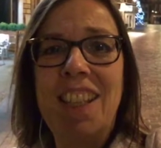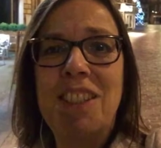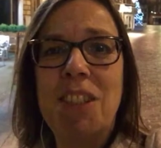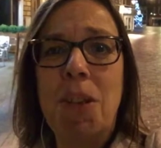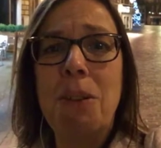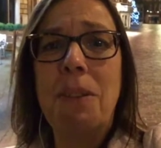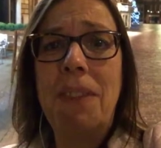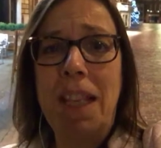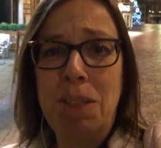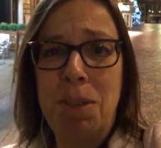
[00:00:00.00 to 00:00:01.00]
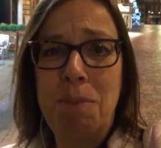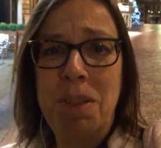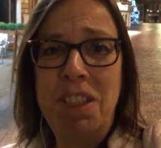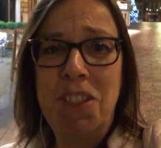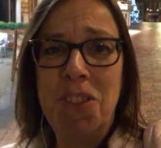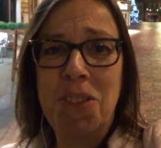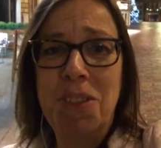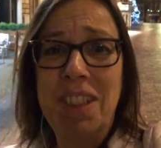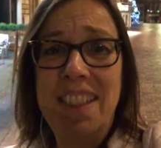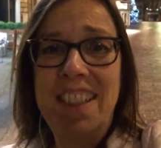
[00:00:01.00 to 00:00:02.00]
So that's what I've been
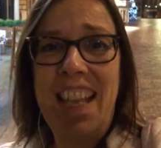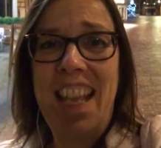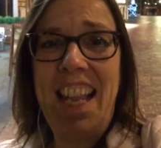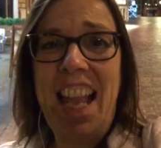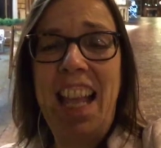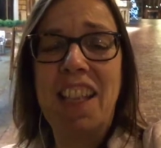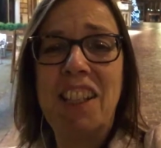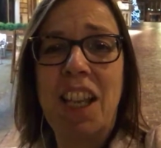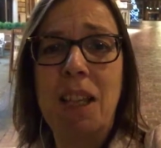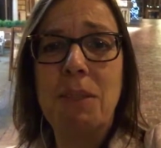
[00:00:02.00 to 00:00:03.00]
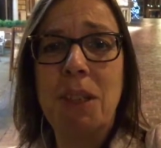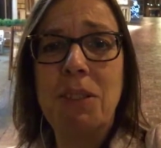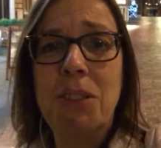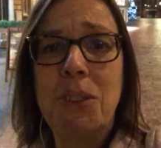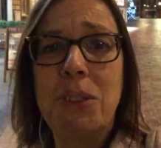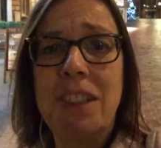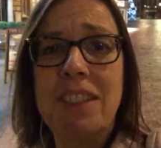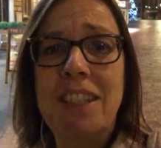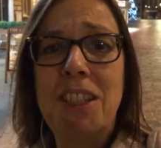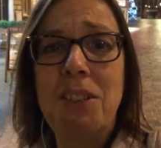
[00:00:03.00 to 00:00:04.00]
doing today, and I'm going to
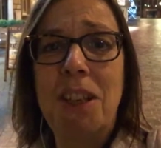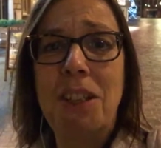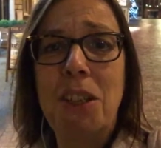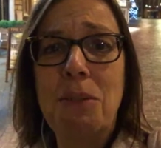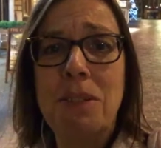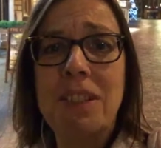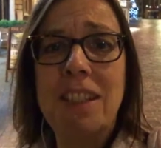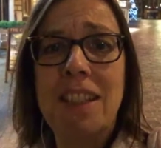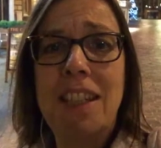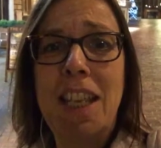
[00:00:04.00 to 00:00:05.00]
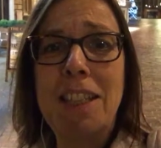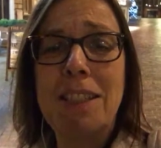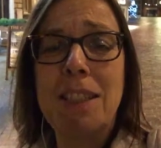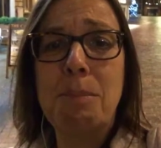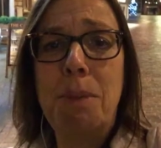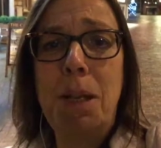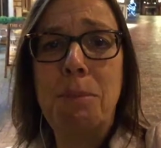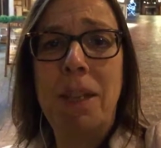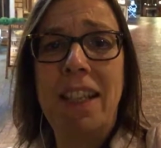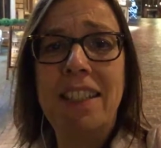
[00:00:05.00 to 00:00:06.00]
continue and go on to the next pub
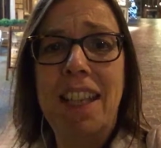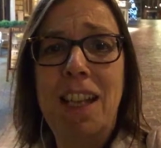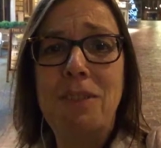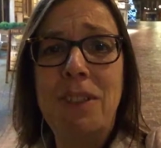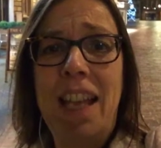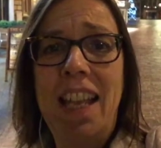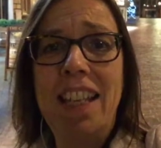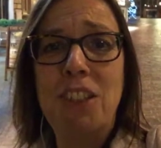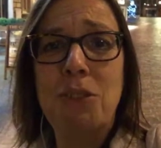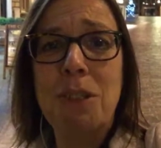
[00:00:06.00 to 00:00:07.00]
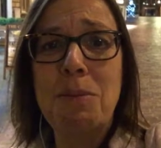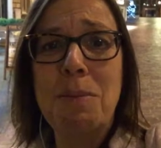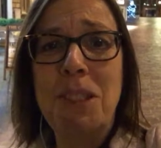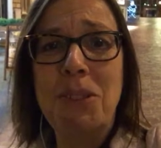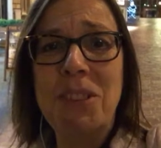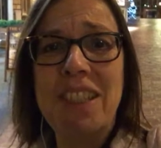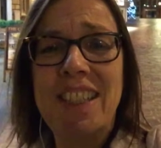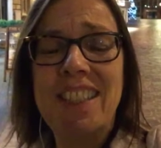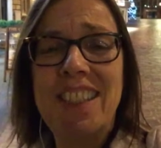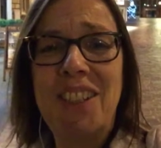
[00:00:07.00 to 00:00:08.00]
and have a drink with my
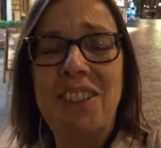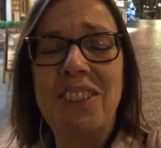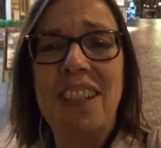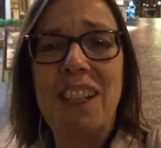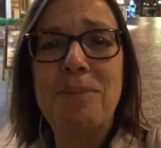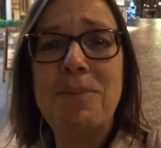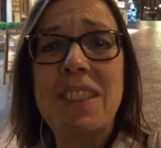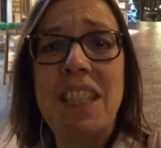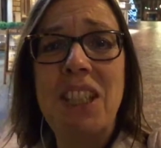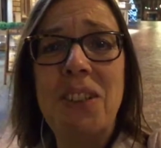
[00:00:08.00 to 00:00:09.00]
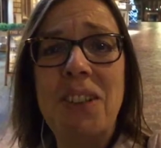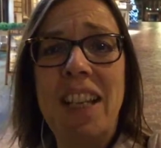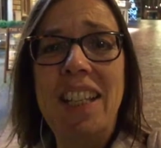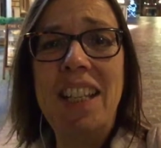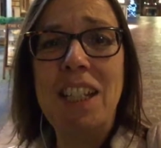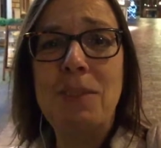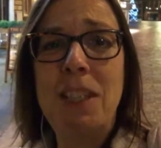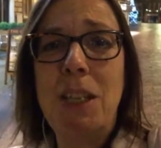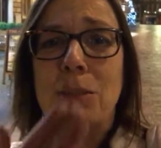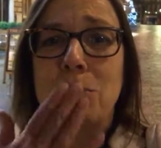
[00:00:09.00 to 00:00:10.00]
daughter. So see you in the next
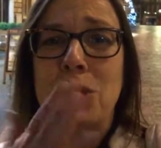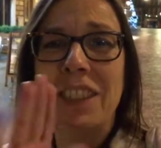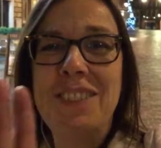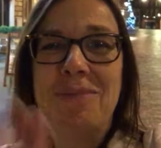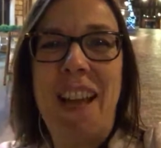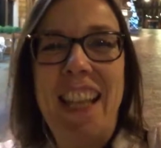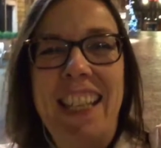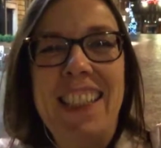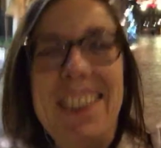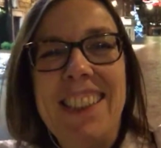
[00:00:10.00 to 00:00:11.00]
video. Bye.